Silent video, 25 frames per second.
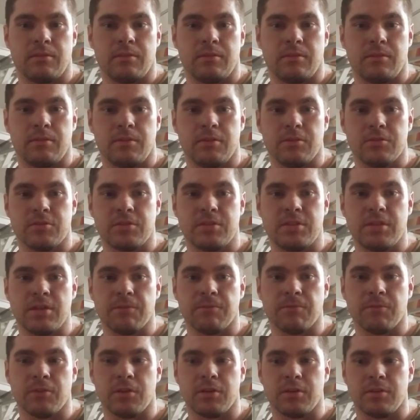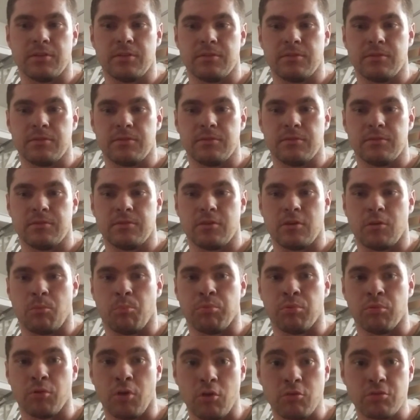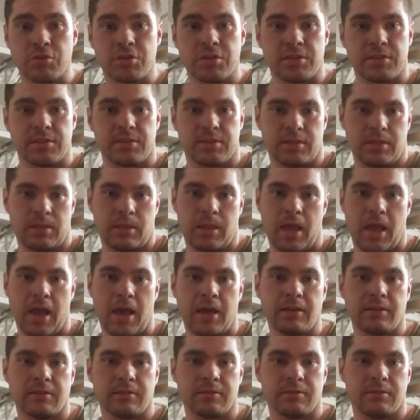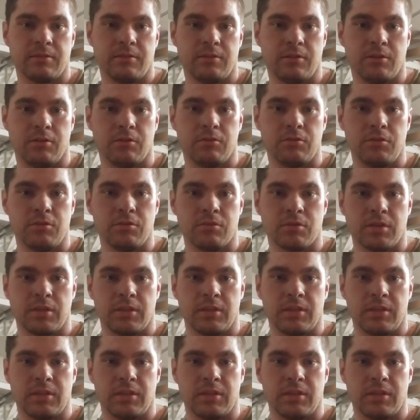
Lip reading: There's different approaches to that. You know, you can